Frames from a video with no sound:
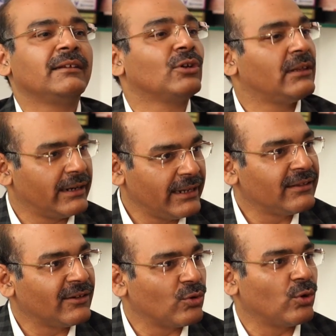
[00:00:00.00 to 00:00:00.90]
is already in
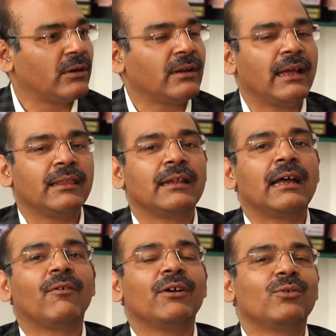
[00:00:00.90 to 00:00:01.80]
the court, and then
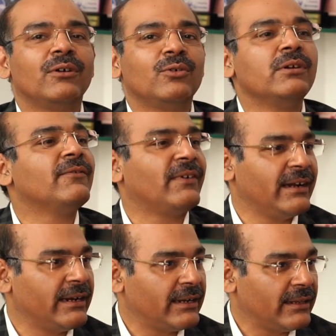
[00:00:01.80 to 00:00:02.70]
how are you going to defend it